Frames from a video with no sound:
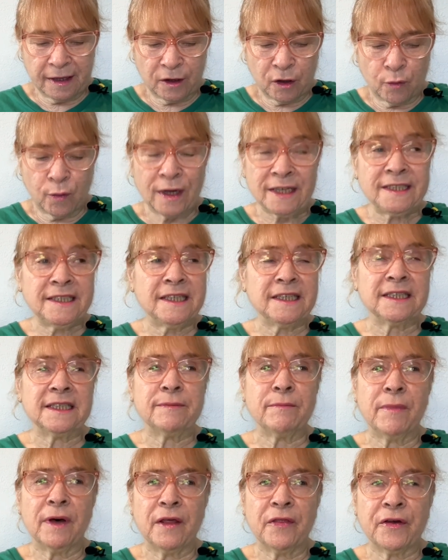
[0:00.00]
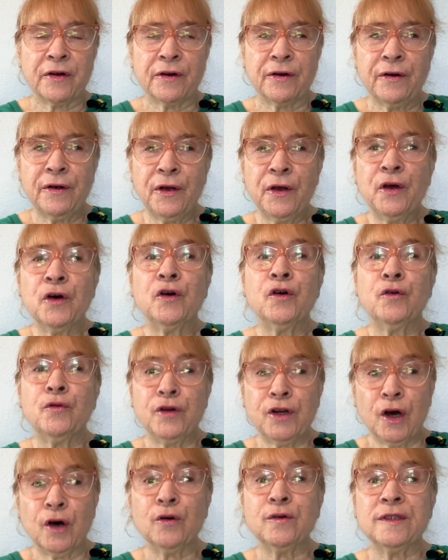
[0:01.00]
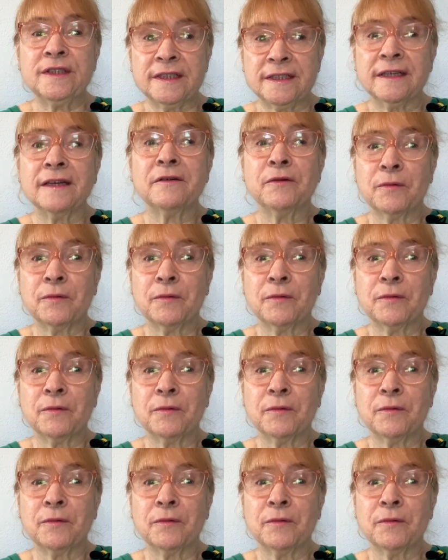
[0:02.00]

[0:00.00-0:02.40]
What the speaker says: Quentin's mother, who knows